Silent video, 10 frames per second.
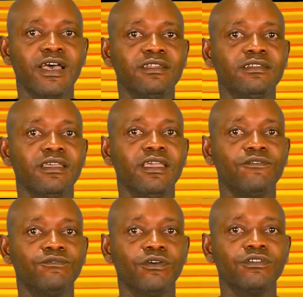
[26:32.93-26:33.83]
at the Air
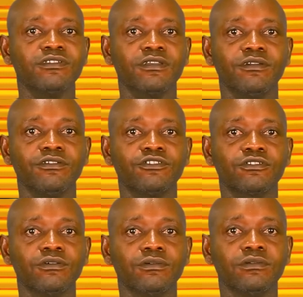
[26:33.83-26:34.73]
Force Secondary
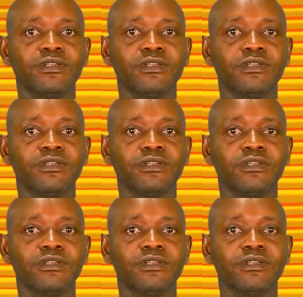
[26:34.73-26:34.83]
School,